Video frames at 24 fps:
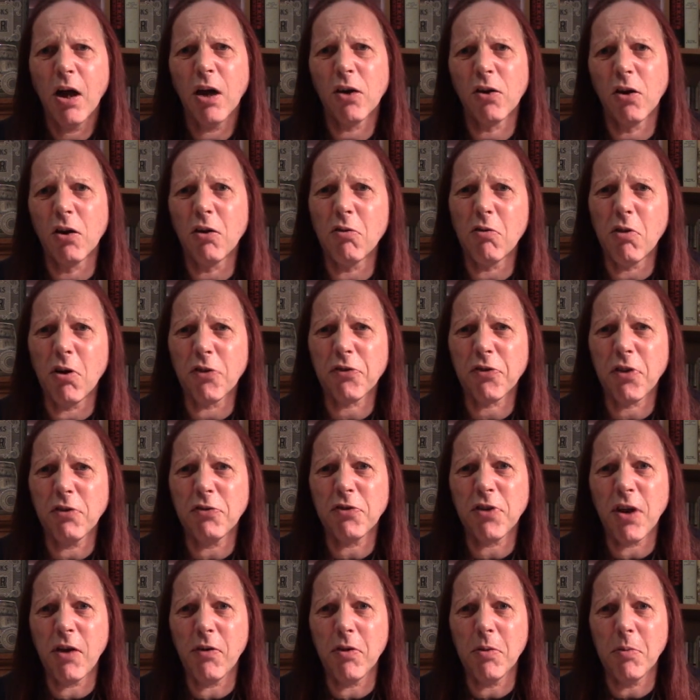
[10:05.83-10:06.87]
an Oloroso
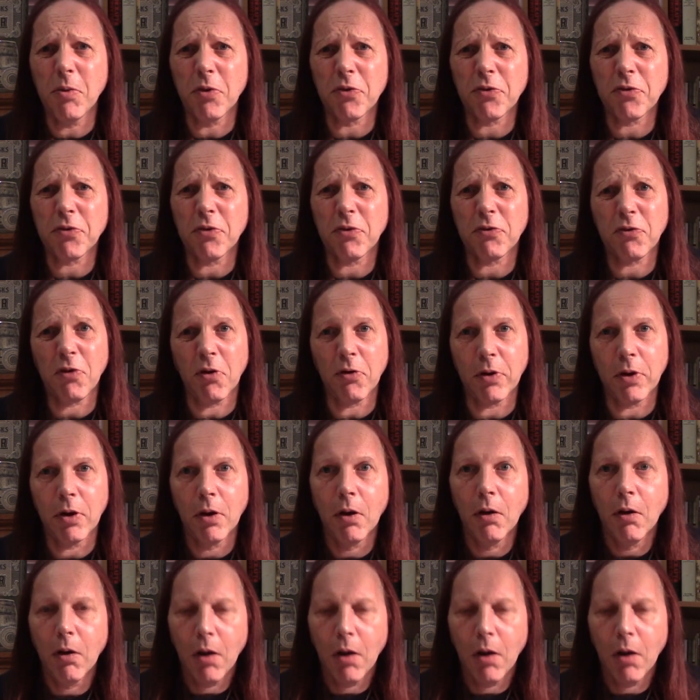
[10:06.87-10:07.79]
sherry monster, sorry.